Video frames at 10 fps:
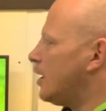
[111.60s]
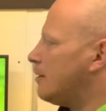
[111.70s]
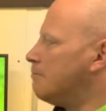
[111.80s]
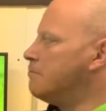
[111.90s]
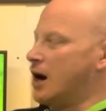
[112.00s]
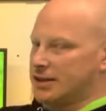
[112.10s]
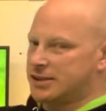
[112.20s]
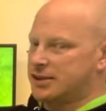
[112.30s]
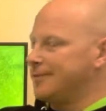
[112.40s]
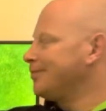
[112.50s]

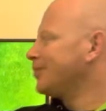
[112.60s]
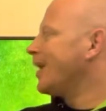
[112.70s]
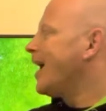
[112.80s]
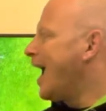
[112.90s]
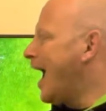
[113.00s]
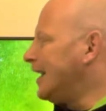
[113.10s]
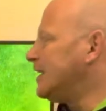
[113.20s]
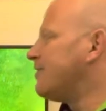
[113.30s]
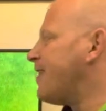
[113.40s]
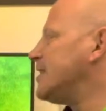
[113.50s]
must. Any
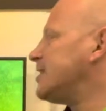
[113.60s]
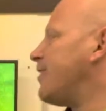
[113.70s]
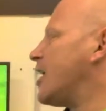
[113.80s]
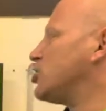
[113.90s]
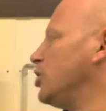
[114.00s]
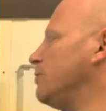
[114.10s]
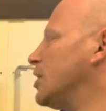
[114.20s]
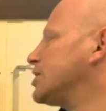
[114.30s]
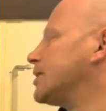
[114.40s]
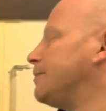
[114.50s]
defensive action
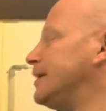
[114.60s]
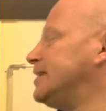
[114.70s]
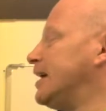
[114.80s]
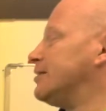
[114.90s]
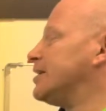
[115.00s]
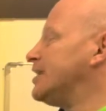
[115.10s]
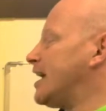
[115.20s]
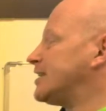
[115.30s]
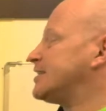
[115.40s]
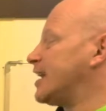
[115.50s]
must be deemed
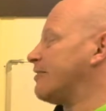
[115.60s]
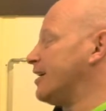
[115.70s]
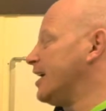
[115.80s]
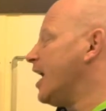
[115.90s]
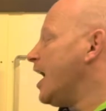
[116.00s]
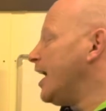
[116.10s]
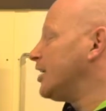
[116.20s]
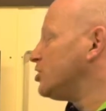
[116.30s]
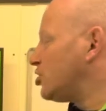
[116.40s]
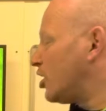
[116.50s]
necessary in
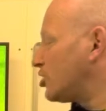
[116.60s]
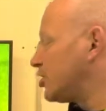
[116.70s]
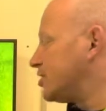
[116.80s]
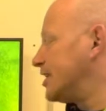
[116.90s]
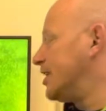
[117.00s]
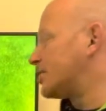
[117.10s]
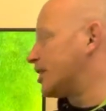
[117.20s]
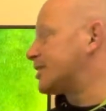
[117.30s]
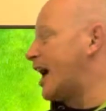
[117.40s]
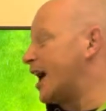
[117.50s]
conjunction to the initial
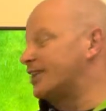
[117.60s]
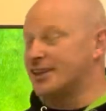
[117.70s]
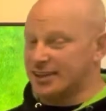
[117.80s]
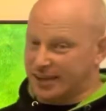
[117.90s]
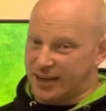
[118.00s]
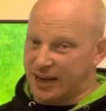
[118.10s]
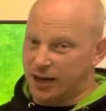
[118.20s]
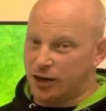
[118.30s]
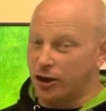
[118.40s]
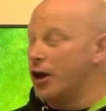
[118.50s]
attack that is
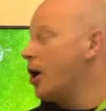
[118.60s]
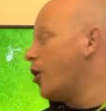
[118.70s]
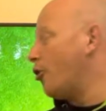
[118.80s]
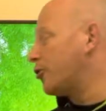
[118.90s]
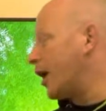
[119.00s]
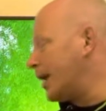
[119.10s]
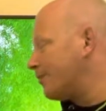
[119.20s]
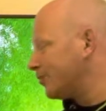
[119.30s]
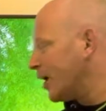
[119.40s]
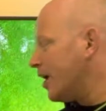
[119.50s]
undertaken, okay?
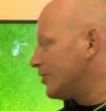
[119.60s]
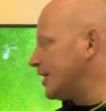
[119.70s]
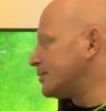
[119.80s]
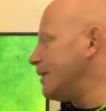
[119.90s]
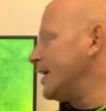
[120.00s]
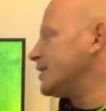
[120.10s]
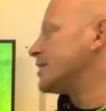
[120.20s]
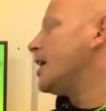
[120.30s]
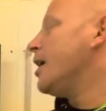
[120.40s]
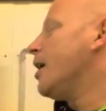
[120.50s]
This
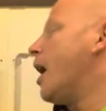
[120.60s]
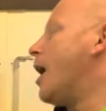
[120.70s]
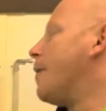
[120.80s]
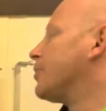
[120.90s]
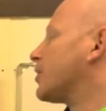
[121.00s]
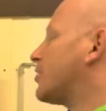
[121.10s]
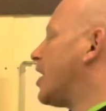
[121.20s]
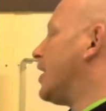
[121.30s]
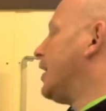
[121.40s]
means um, that